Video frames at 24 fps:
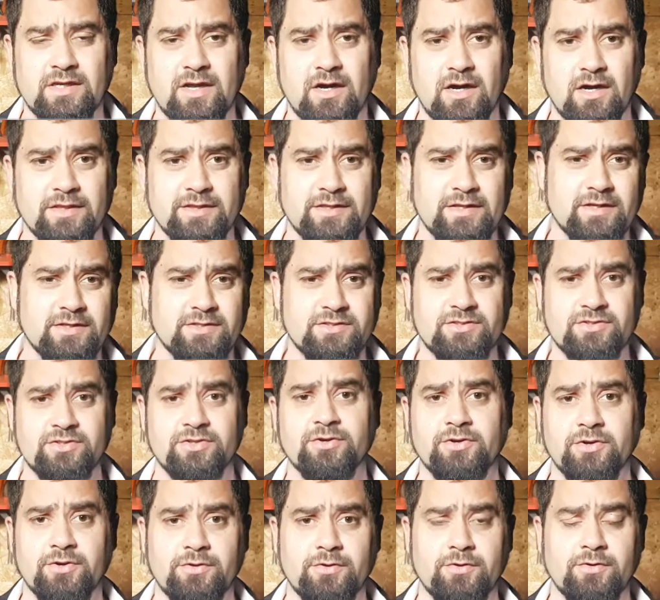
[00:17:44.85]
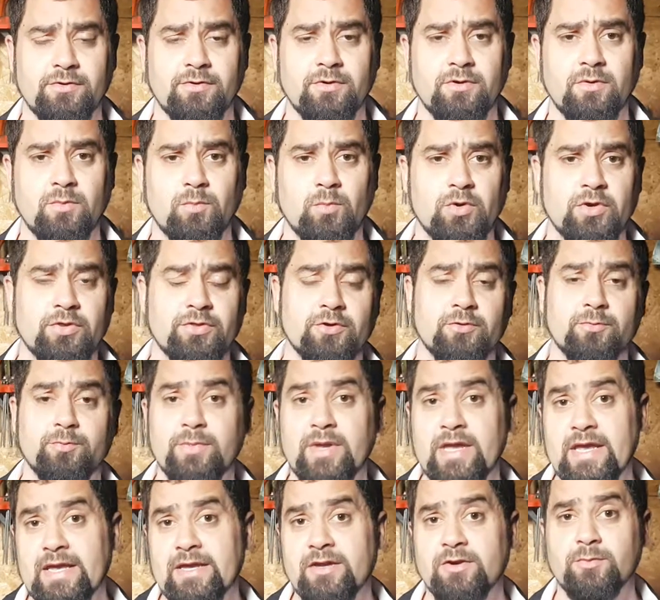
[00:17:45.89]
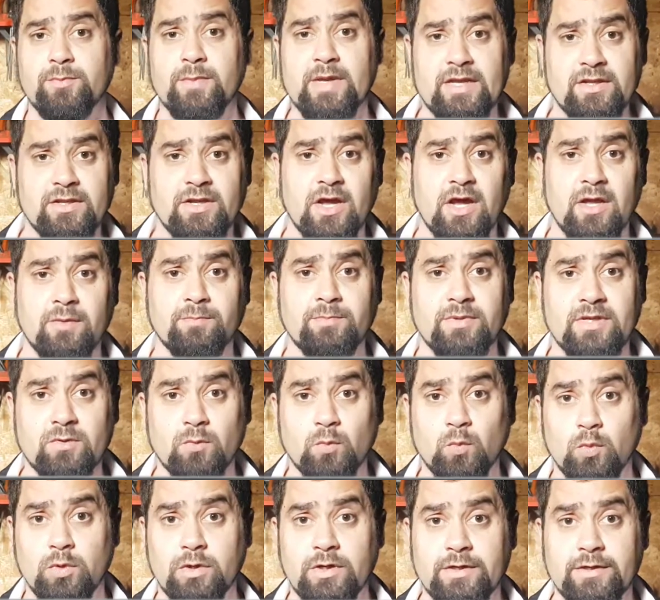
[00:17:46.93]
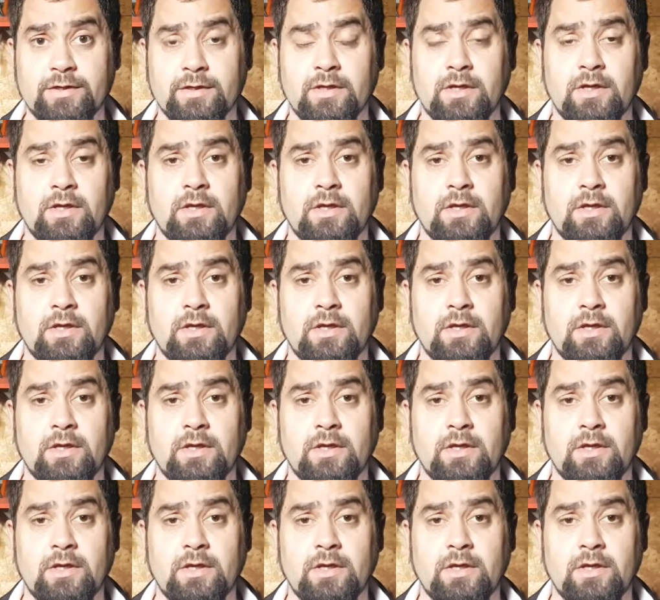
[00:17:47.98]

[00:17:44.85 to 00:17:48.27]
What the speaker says: on the exterior of the home where there may or may not be wood.